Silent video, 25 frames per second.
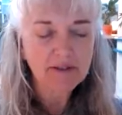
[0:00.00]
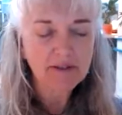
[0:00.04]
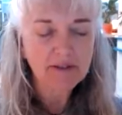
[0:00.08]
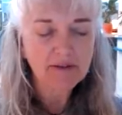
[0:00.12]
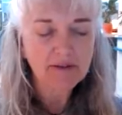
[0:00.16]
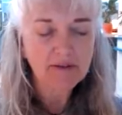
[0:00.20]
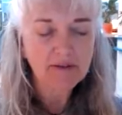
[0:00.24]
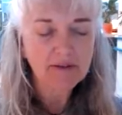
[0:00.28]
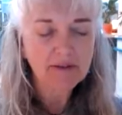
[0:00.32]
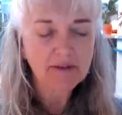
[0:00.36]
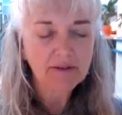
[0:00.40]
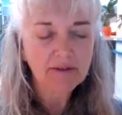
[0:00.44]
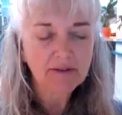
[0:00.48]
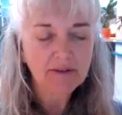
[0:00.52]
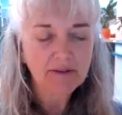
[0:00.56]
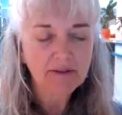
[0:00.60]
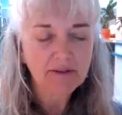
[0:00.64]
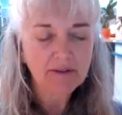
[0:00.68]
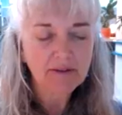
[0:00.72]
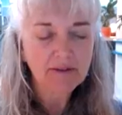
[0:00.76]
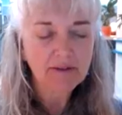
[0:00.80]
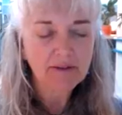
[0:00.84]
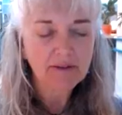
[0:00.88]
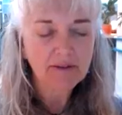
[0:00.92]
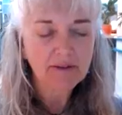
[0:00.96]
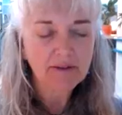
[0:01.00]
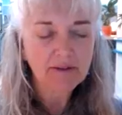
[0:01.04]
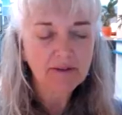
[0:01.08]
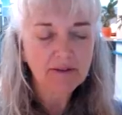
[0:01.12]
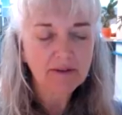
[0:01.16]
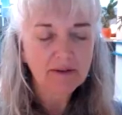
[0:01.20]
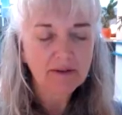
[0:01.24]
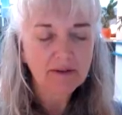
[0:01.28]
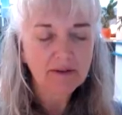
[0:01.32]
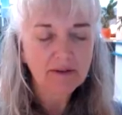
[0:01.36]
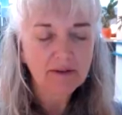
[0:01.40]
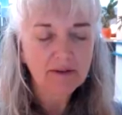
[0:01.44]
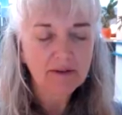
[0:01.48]

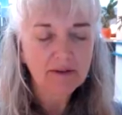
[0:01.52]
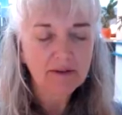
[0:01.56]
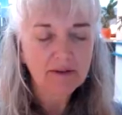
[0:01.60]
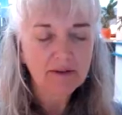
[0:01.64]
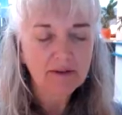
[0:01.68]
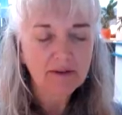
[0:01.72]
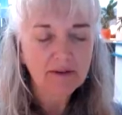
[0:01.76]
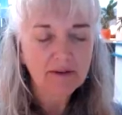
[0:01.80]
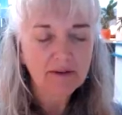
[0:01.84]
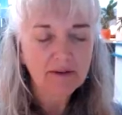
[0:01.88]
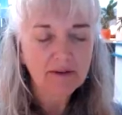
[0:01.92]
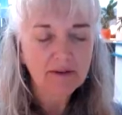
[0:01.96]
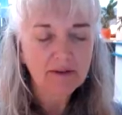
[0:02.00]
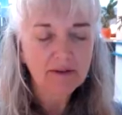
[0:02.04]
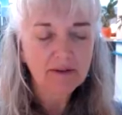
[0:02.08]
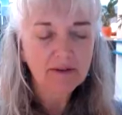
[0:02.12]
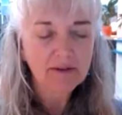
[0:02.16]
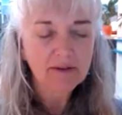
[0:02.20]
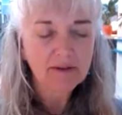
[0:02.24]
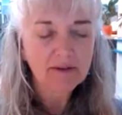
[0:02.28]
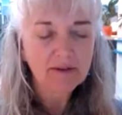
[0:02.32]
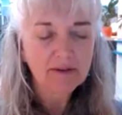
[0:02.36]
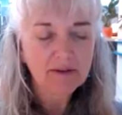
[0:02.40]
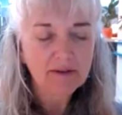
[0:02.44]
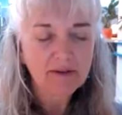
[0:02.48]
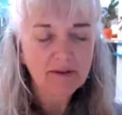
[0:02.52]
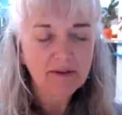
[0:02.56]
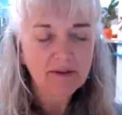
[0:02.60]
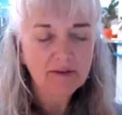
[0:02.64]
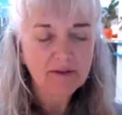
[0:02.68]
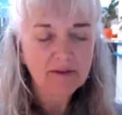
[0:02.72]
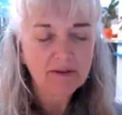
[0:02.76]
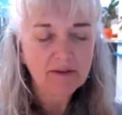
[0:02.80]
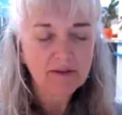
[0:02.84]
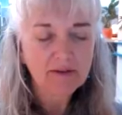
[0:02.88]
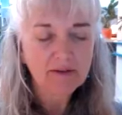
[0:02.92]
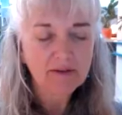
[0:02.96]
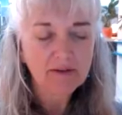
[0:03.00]

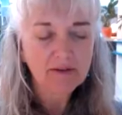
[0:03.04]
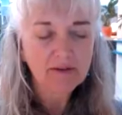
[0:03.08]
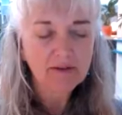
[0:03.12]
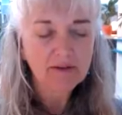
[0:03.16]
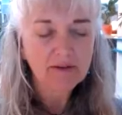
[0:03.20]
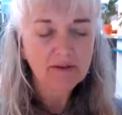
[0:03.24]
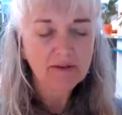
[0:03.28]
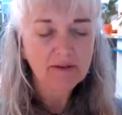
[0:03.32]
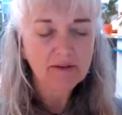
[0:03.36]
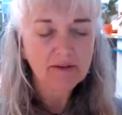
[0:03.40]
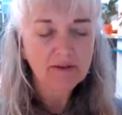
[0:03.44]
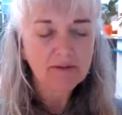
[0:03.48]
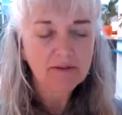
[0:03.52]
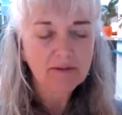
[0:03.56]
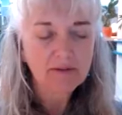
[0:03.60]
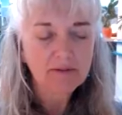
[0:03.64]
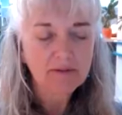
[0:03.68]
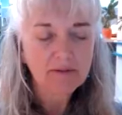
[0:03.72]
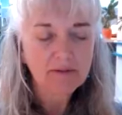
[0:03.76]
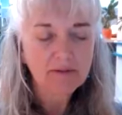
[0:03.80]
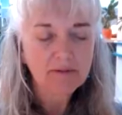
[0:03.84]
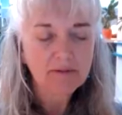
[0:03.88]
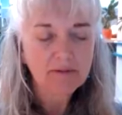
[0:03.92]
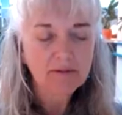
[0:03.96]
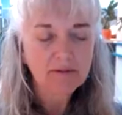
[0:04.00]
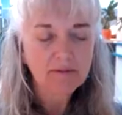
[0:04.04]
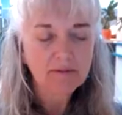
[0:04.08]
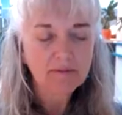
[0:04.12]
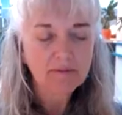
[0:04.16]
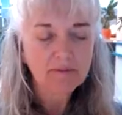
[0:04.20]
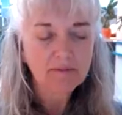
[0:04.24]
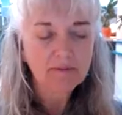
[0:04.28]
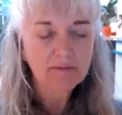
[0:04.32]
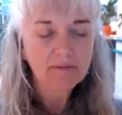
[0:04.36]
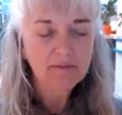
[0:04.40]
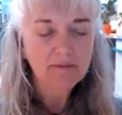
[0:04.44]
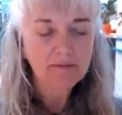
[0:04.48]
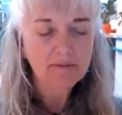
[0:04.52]

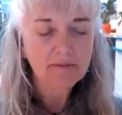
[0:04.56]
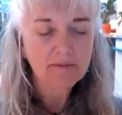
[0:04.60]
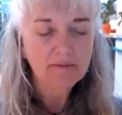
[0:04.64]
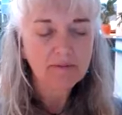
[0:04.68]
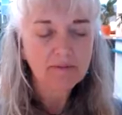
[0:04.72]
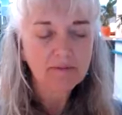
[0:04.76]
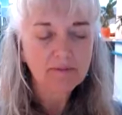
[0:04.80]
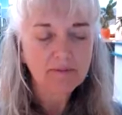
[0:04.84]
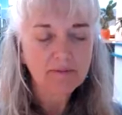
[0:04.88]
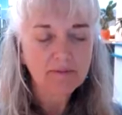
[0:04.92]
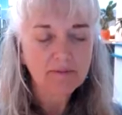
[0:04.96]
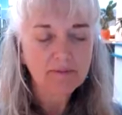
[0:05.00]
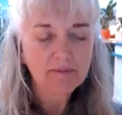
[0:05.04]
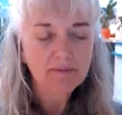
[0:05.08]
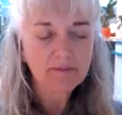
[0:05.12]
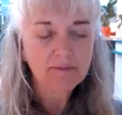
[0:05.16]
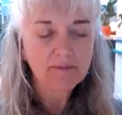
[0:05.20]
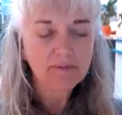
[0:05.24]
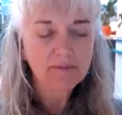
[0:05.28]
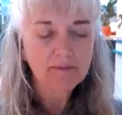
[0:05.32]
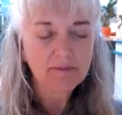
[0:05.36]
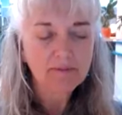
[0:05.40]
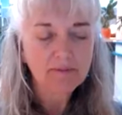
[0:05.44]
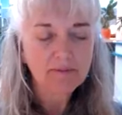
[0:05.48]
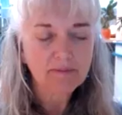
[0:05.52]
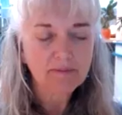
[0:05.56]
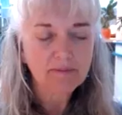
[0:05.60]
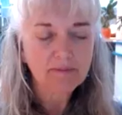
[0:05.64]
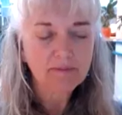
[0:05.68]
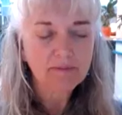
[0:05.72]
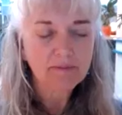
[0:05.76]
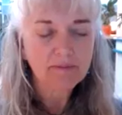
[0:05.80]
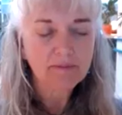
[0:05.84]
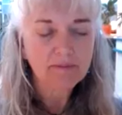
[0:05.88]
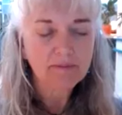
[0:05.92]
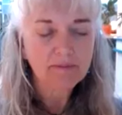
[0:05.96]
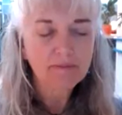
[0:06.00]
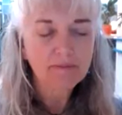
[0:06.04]

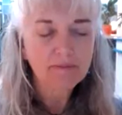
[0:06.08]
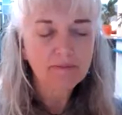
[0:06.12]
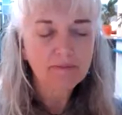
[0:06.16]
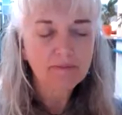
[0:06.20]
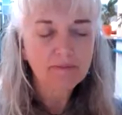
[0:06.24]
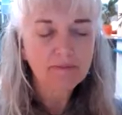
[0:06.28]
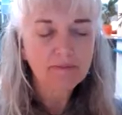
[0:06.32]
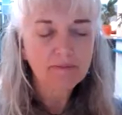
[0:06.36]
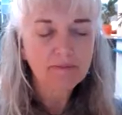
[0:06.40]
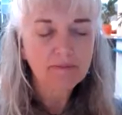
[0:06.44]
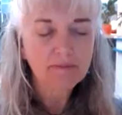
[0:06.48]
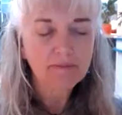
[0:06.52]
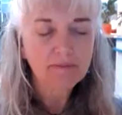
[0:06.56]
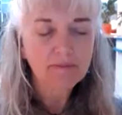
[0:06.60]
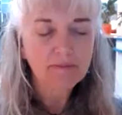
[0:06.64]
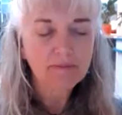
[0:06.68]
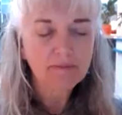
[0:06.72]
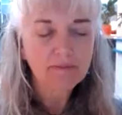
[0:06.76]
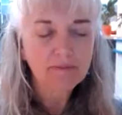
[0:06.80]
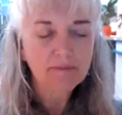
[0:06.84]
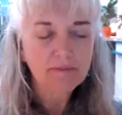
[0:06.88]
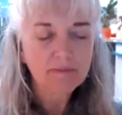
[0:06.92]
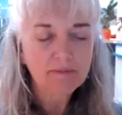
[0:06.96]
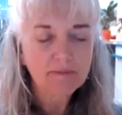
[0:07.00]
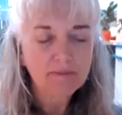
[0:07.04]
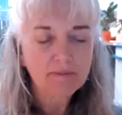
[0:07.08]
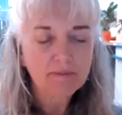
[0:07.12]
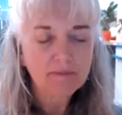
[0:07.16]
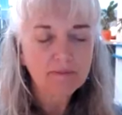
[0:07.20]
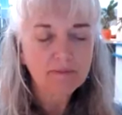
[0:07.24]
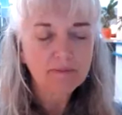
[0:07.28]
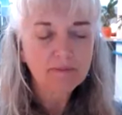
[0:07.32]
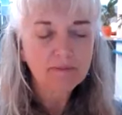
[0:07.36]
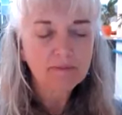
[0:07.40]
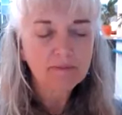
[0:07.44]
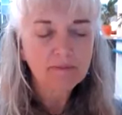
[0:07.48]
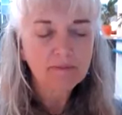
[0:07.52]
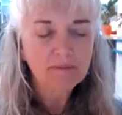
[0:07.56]

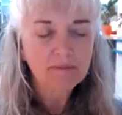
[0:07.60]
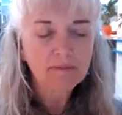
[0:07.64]
[no speech]